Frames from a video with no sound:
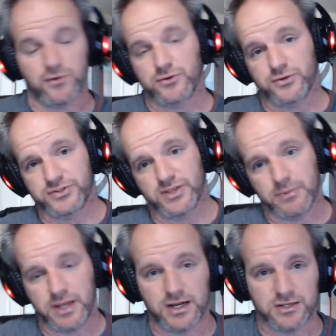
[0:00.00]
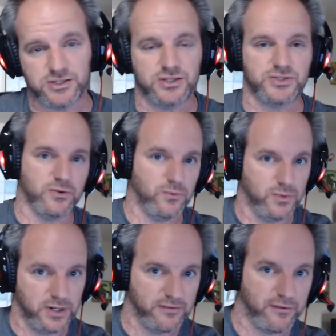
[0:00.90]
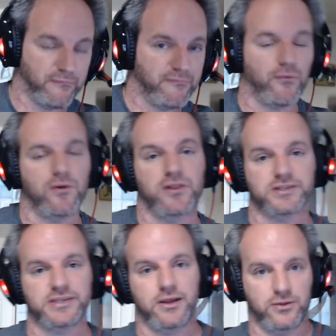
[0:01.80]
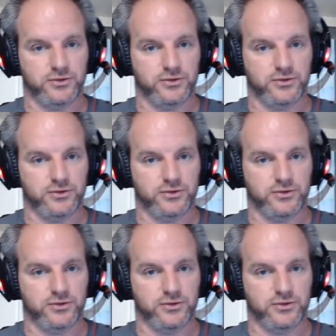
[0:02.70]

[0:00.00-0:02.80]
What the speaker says: your subconscious or whatever, for the sale.